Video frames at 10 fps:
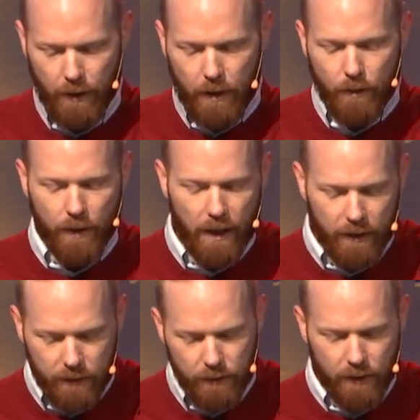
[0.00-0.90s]
So with that,
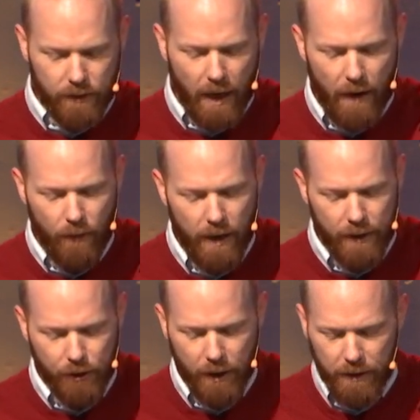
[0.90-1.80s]
let's dive right
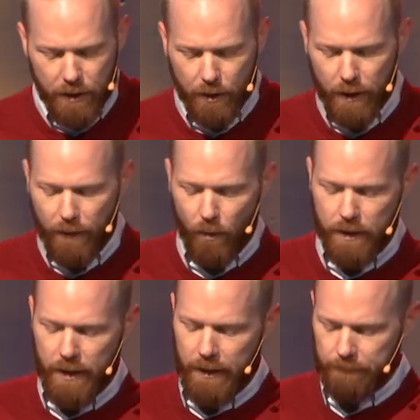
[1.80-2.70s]
in. Genesis
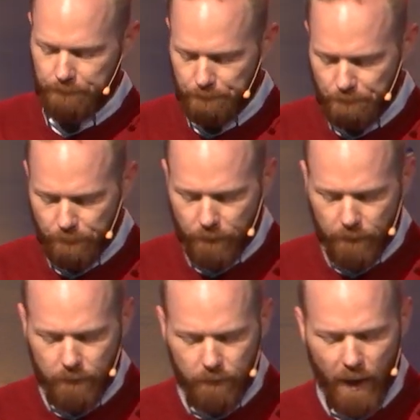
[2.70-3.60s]
3:14.
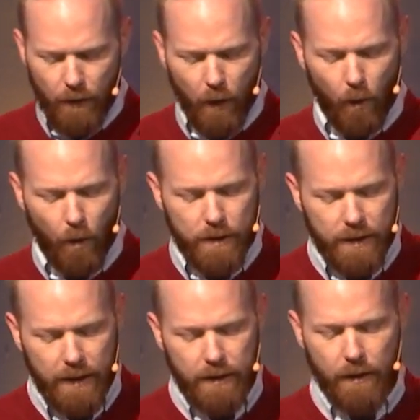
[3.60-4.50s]
"The Lord
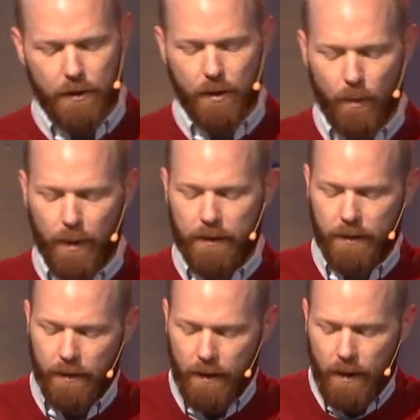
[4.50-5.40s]
said to the
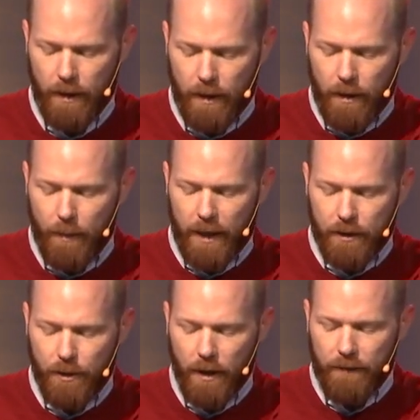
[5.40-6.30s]
serpent,
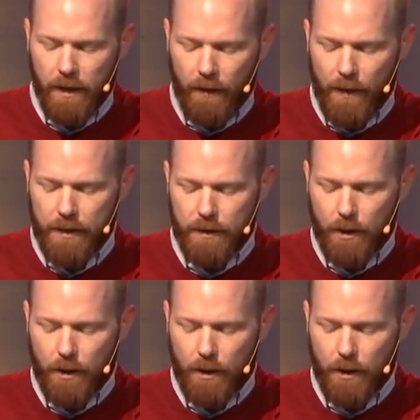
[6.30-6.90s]
'Because you have done this,